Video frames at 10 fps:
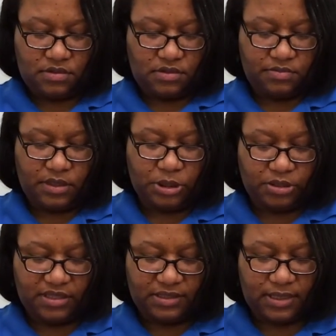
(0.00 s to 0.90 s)
So make sure
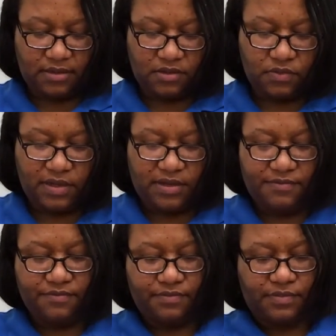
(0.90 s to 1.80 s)
that's out the
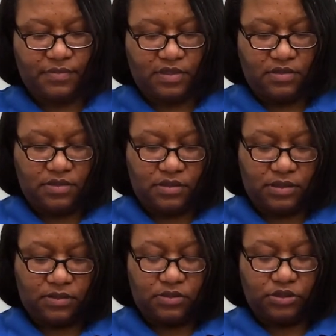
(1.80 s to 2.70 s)
way.
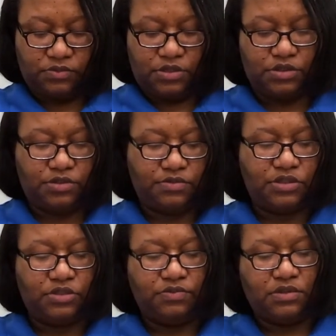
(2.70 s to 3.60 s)
So what you want to do
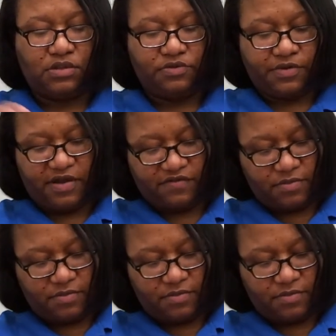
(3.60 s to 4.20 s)
is you want to grab them